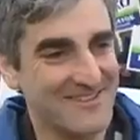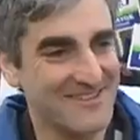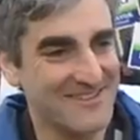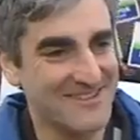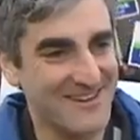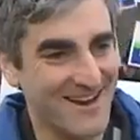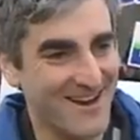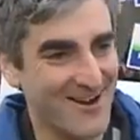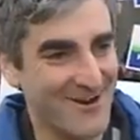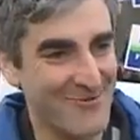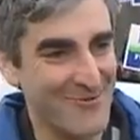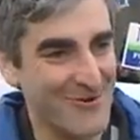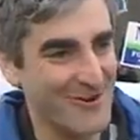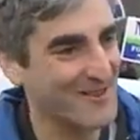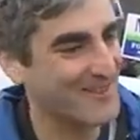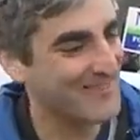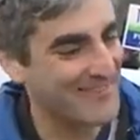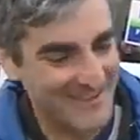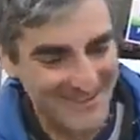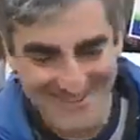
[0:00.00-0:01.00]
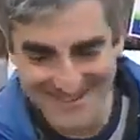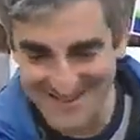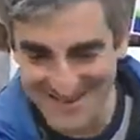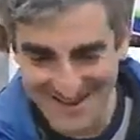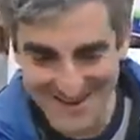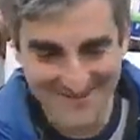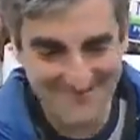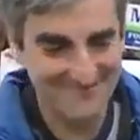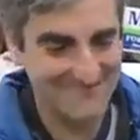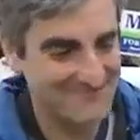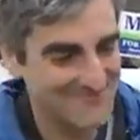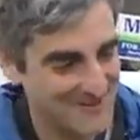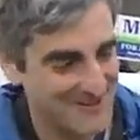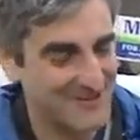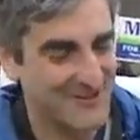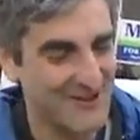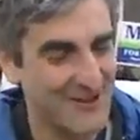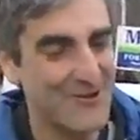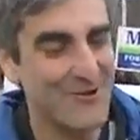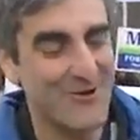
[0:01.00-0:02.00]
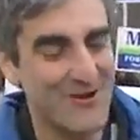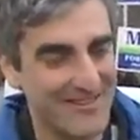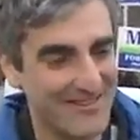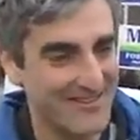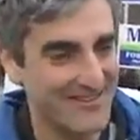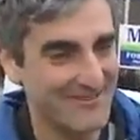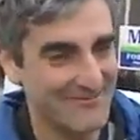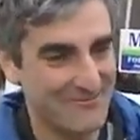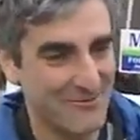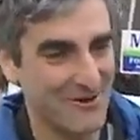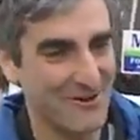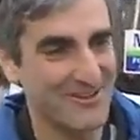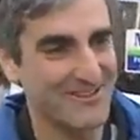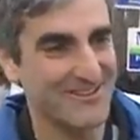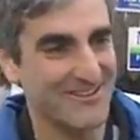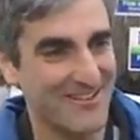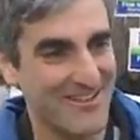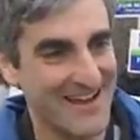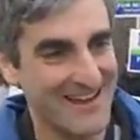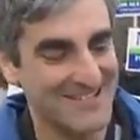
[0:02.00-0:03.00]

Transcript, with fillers: This is uh, one of the things that we do in the Burlington